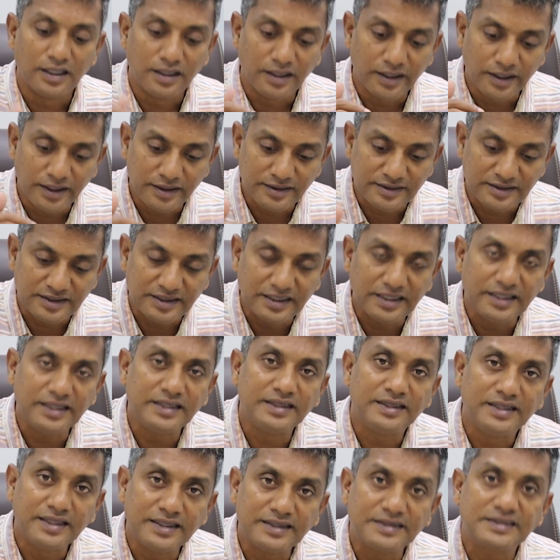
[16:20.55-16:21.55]
They
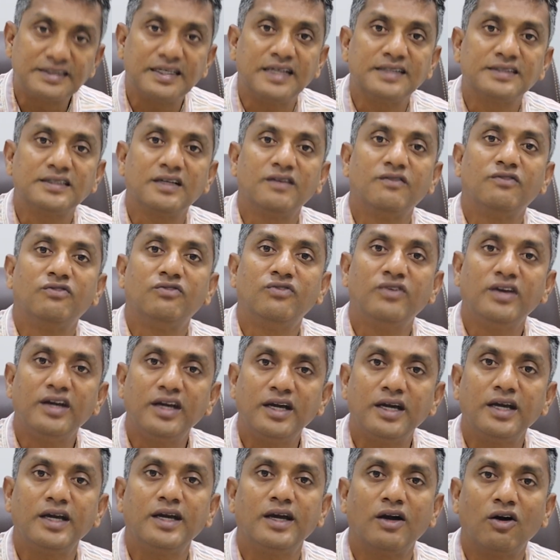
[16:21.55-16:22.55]
see this as a
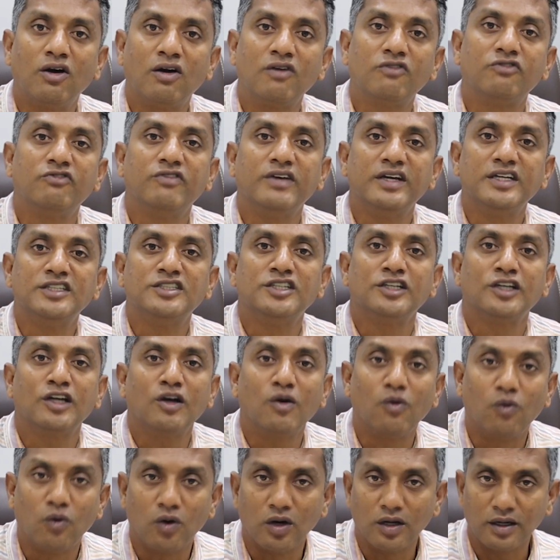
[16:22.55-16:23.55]
way of waging
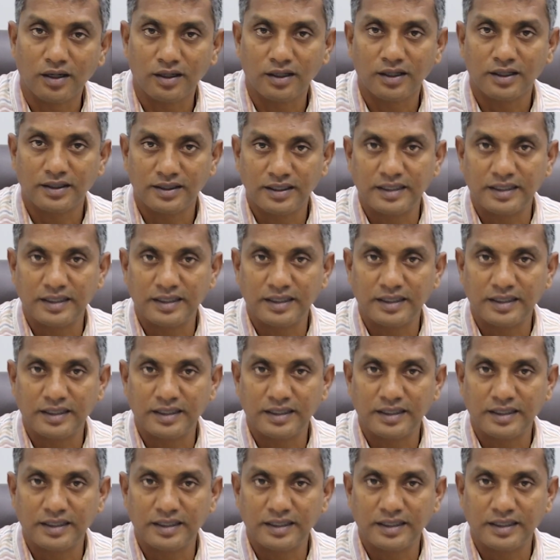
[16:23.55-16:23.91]
a war.